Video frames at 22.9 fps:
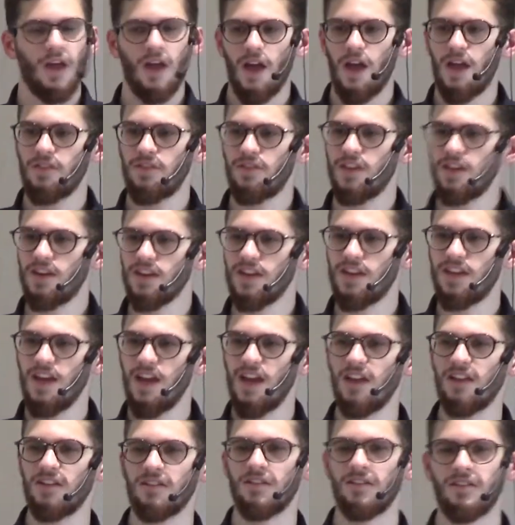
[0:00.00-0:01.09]
And then
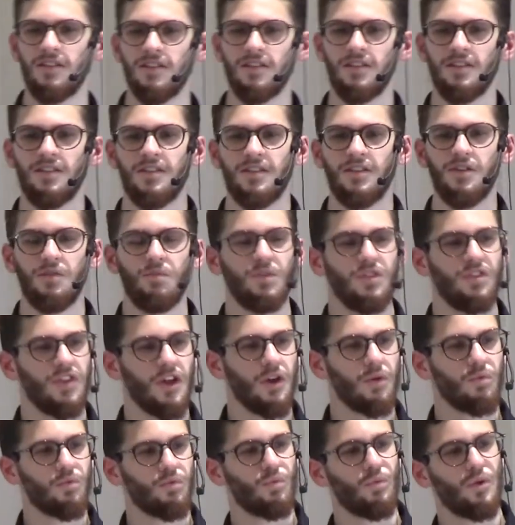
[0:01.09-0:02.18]
again, when they
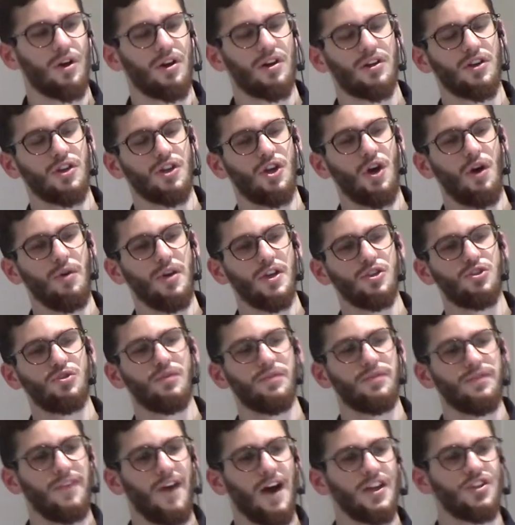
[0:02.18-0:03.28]
were going to
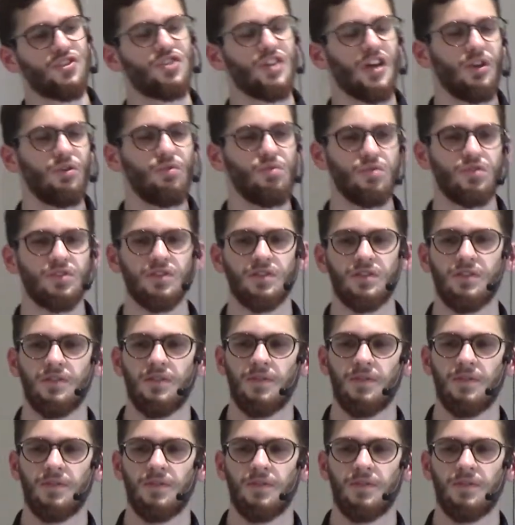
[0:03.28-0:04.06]
fight Jalut,